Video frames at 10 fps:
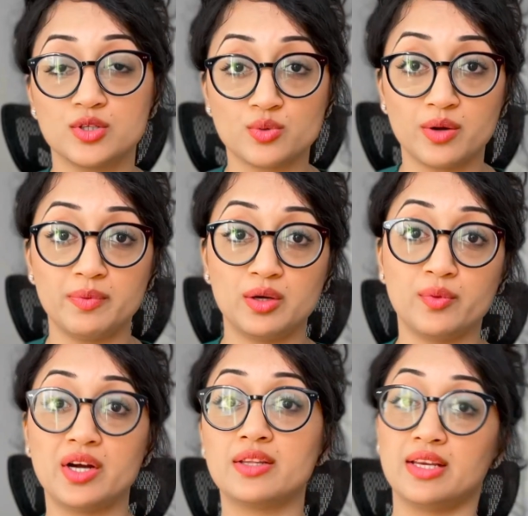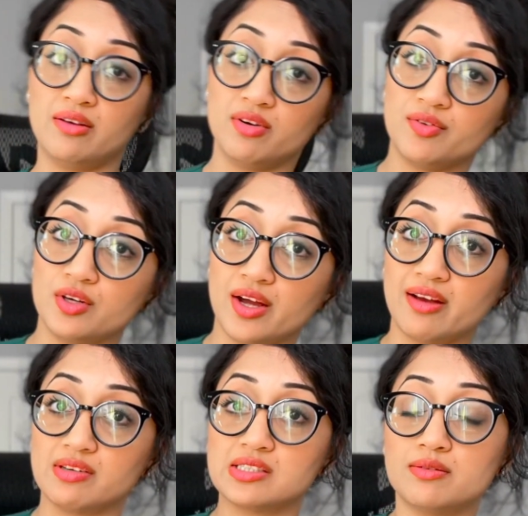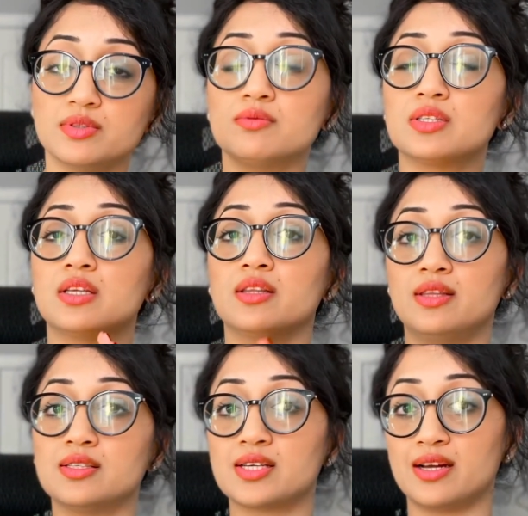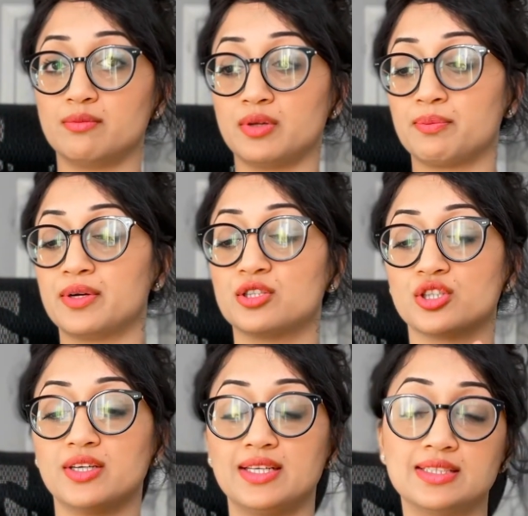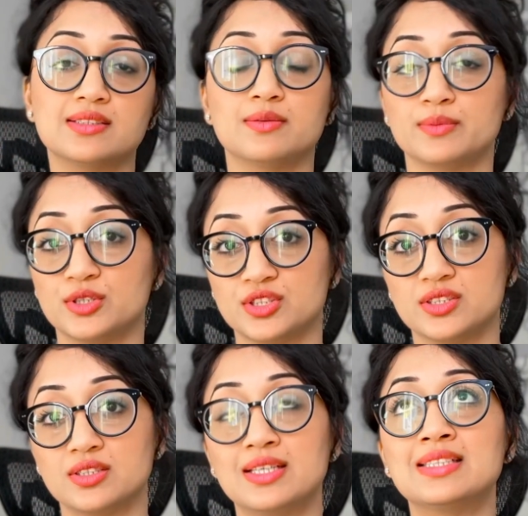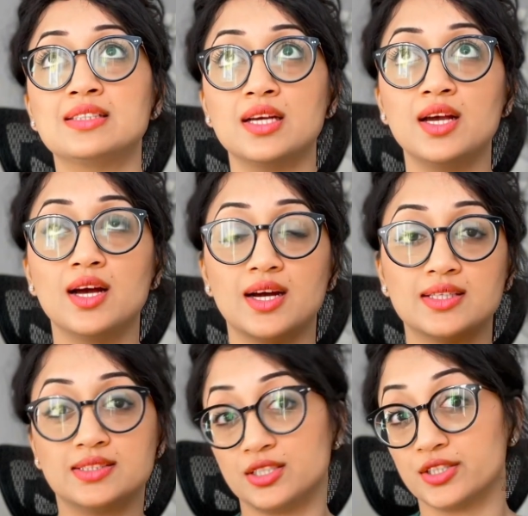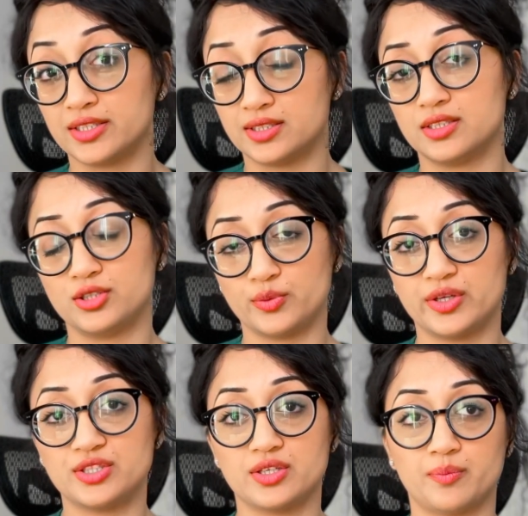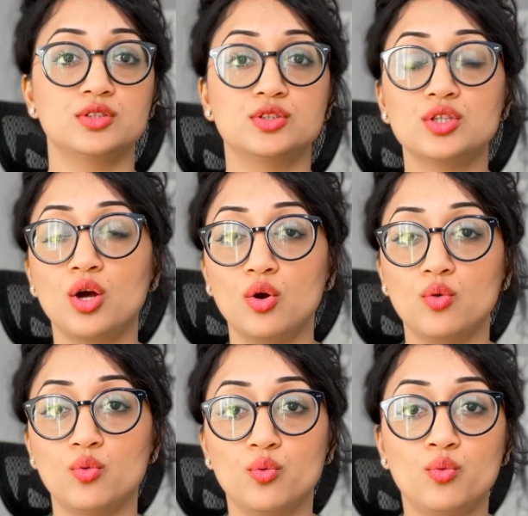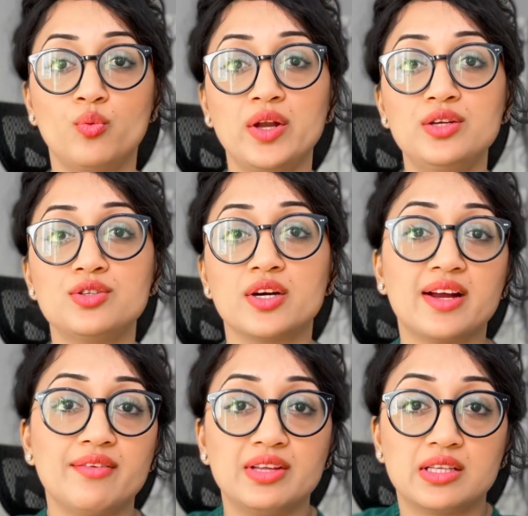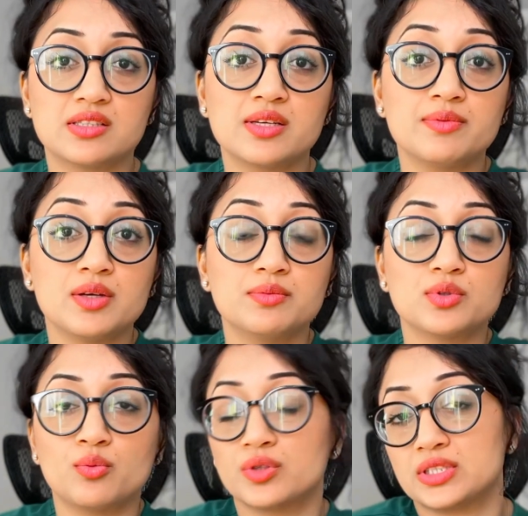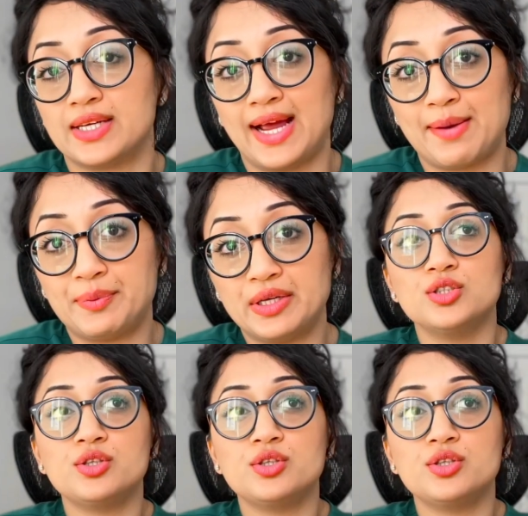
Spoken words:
want to be aware that even if you're not having symptoms, this kind of blood pressure is a serious situation. So when you start having these symptoms, what's going to happen? So